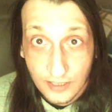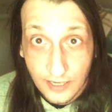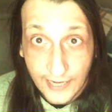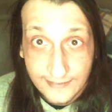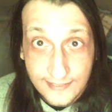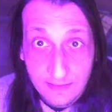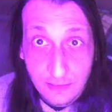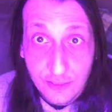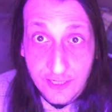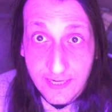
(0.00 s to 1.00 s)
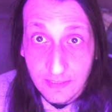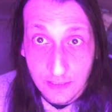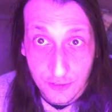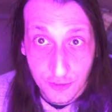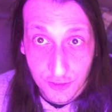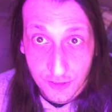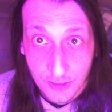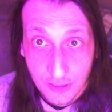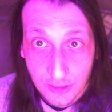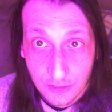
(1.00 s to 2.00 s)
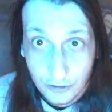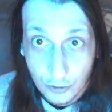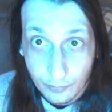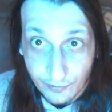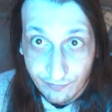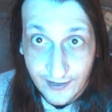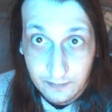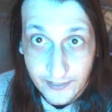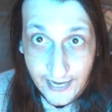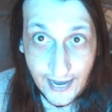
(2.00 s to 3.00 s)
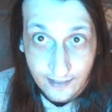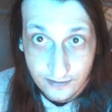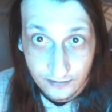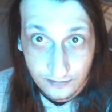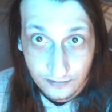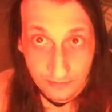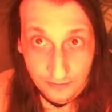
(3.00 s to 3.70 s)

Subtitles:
I didn't learn English to perfect my accent.